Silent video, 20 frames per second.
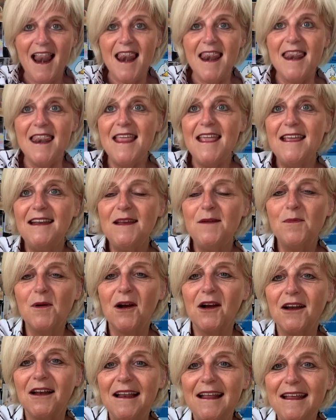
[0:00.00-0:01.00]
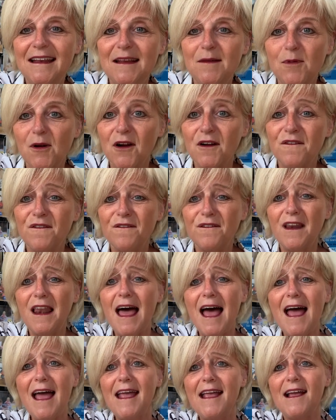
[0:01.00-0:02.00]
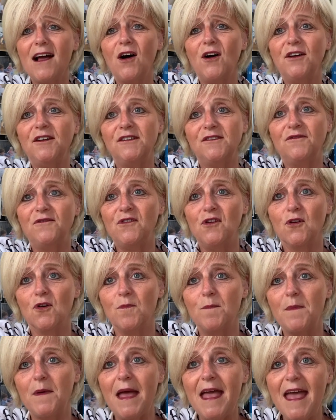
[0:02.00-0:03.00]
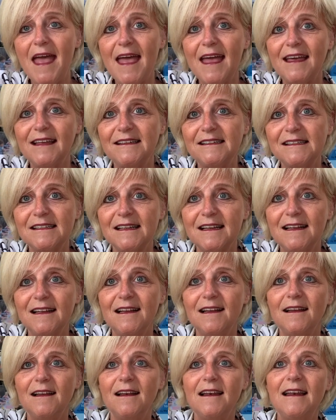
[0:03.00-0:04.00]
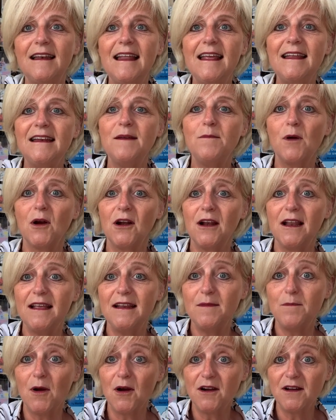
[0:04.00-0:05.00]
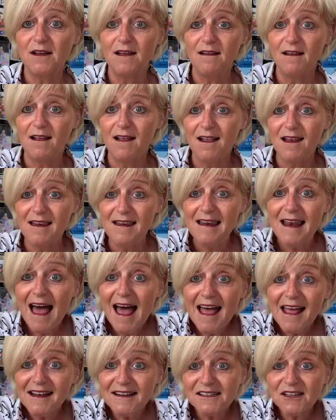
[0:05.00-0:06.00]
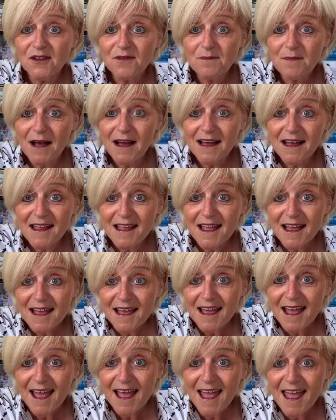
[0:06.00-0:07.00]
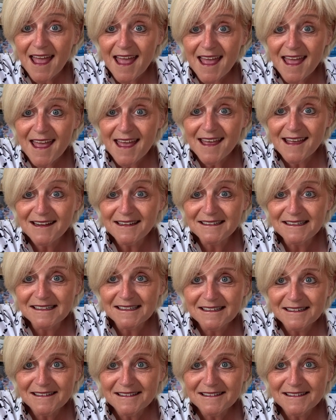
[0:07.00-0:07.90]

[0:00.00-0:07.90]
Ladybird, ladybird, fly out of your bed. Ladybird, ladybird, land on my head.